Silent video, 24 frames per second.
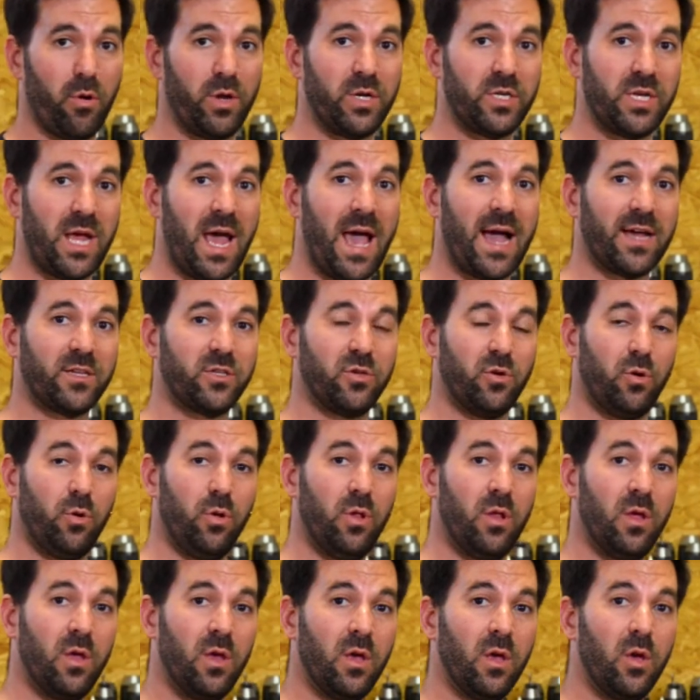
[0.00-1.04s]
inch axle,
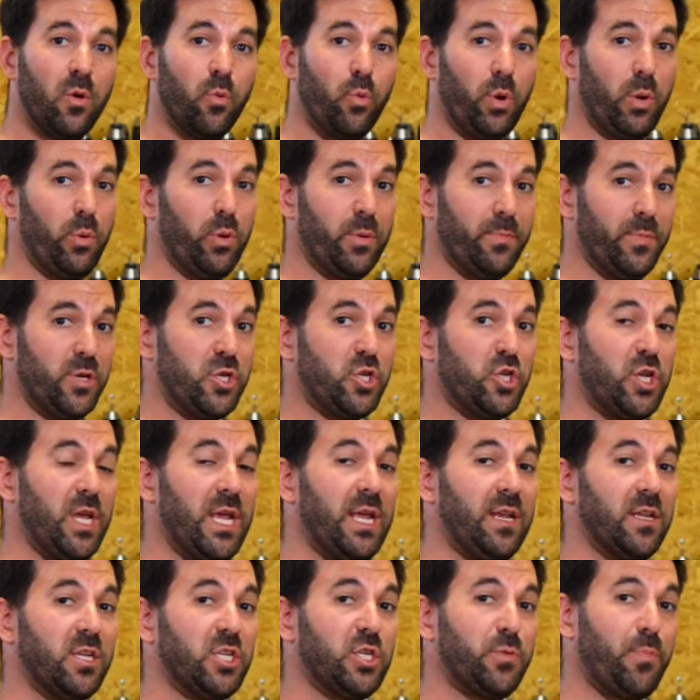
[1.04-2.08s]
we would
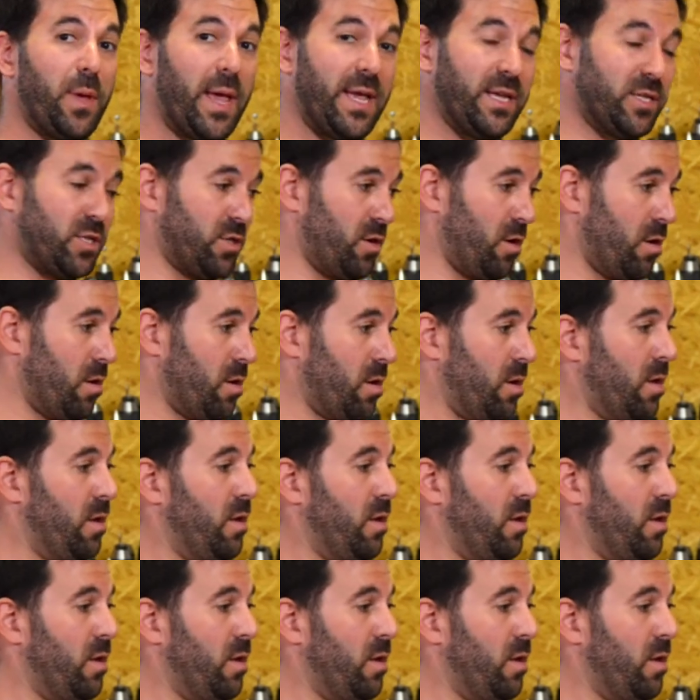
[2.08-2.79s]
machine a spacer